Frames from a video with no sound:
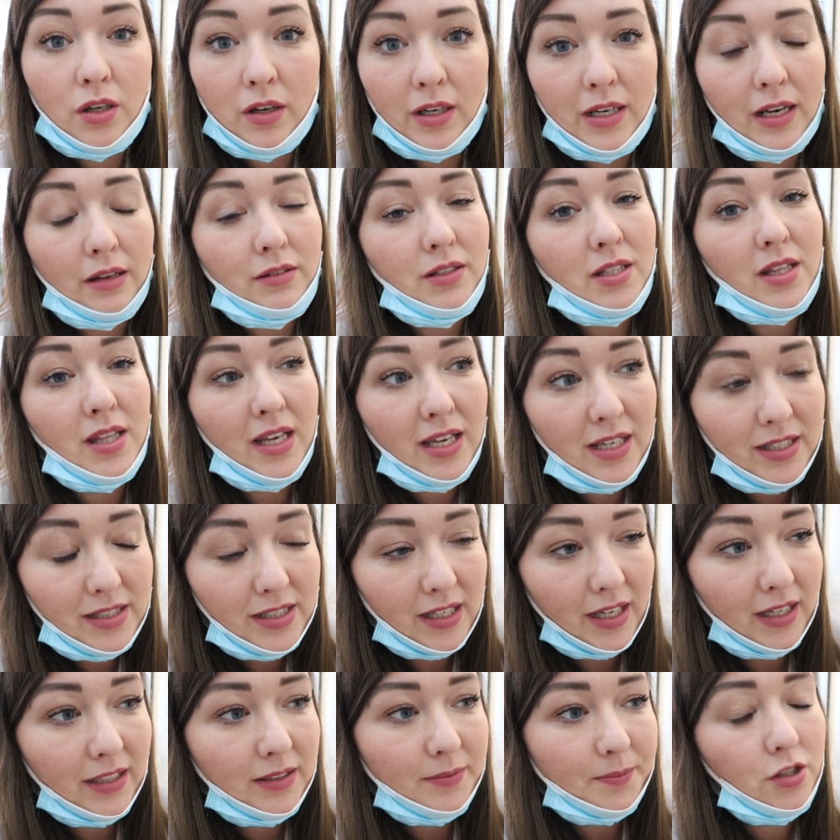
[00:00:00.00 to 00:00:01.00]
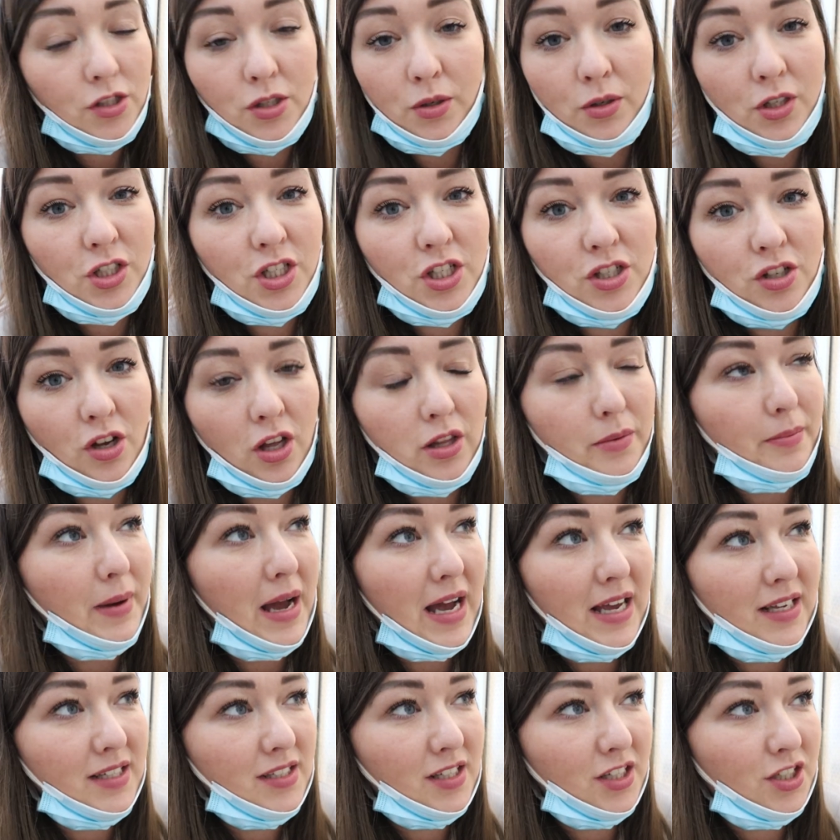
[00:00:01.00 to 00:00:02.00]
took her down to theatre, as soon as she saw the
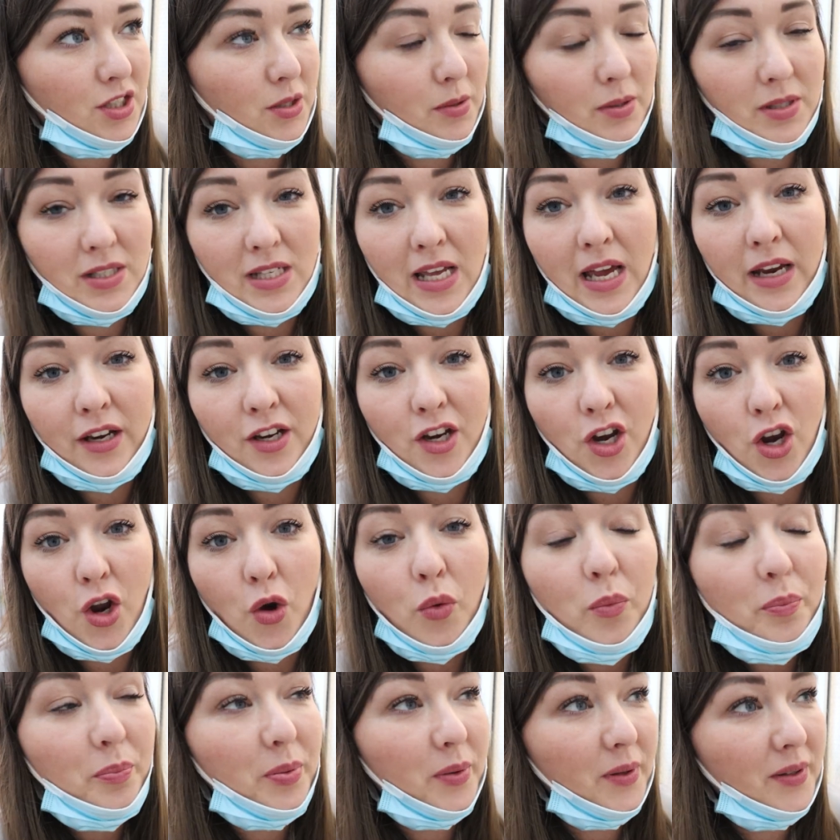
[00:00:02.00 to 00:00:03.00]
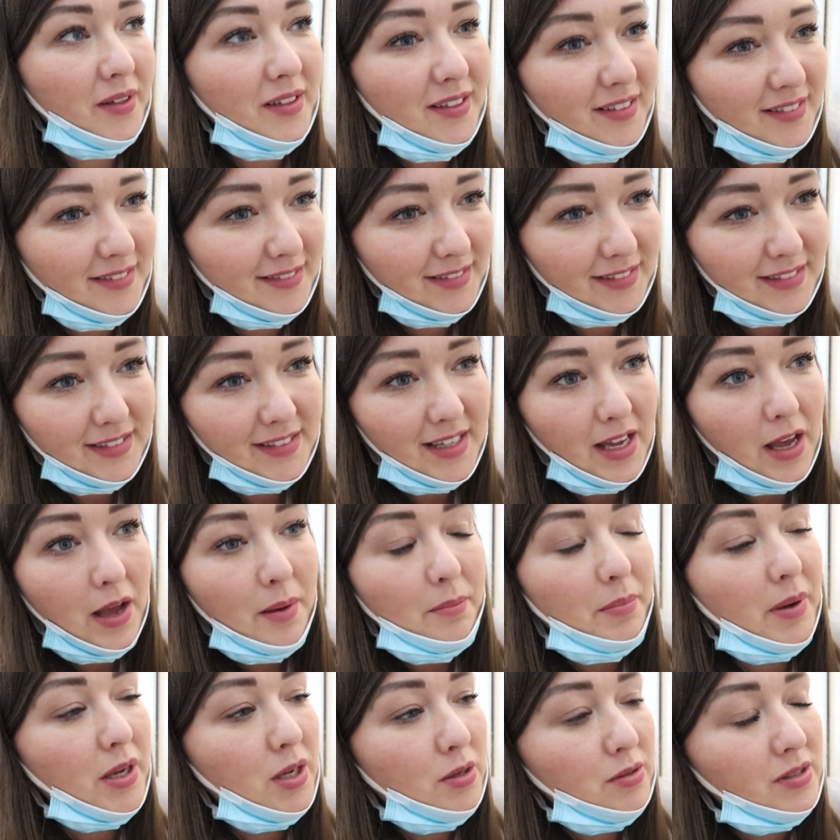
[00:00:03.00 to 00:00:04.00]
mask, she was like, nope.
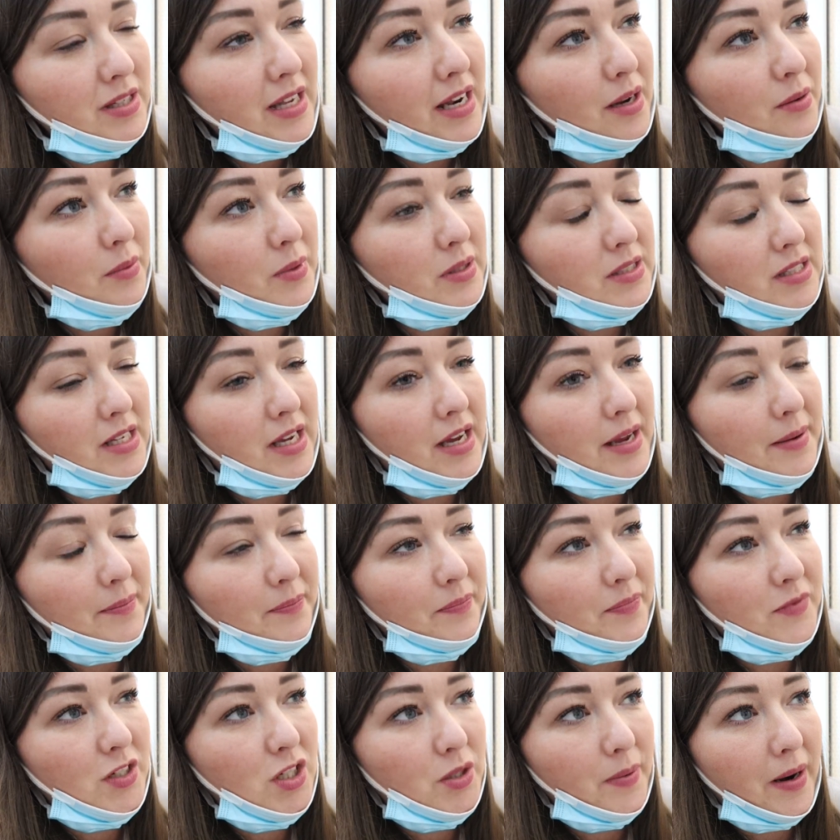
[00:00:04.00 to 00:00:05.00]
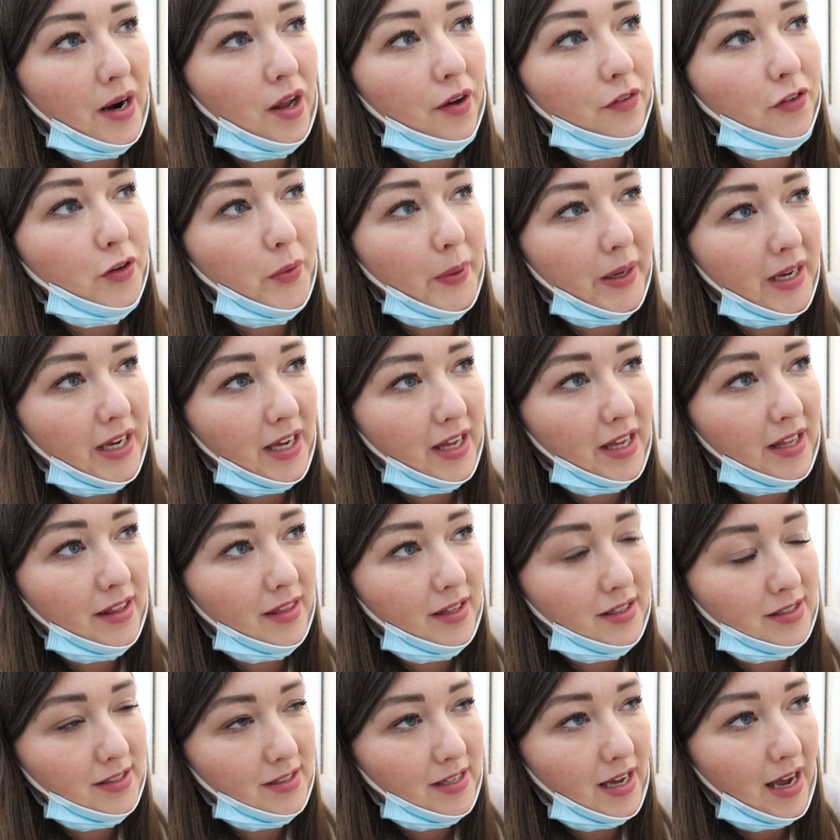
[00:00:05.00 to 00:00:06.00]
But you said it was, she went off quicker
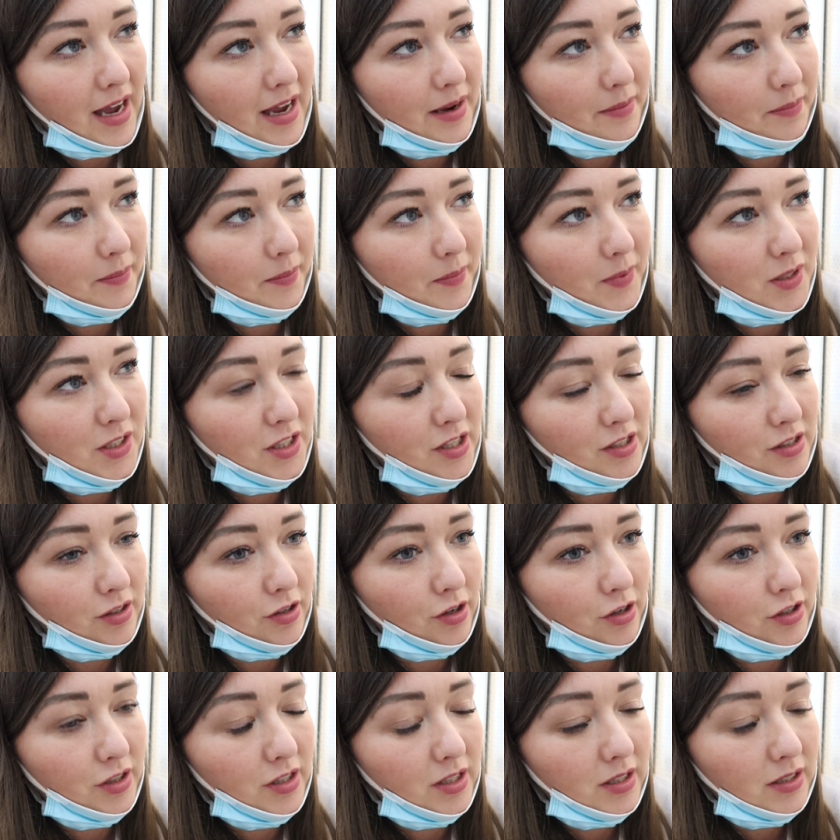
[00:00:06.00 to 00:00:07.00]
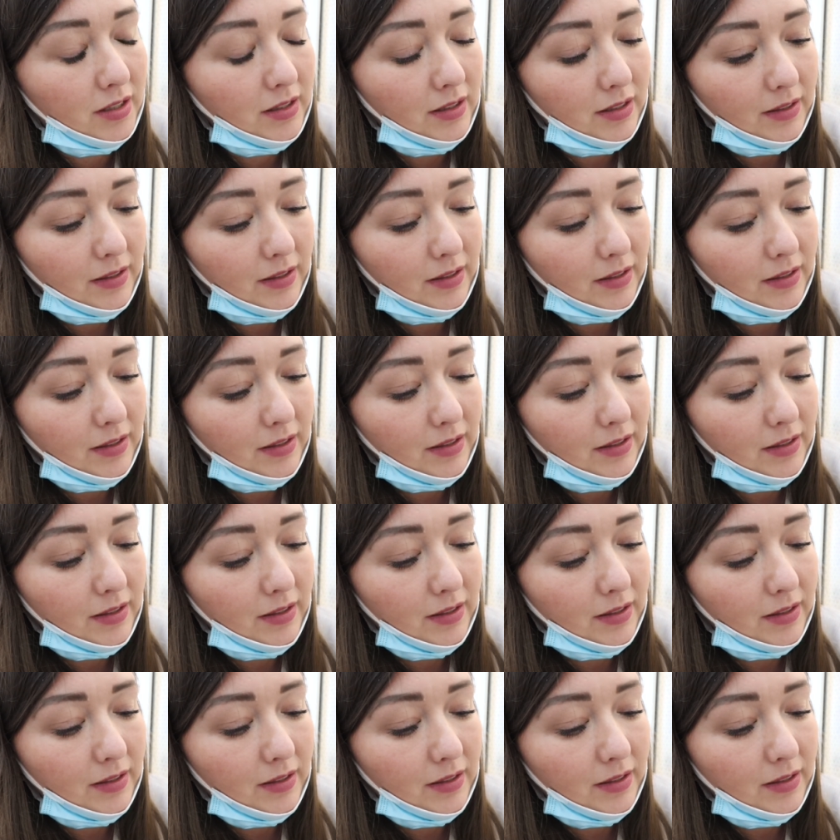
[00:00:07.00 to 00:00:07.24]
this time, which is good.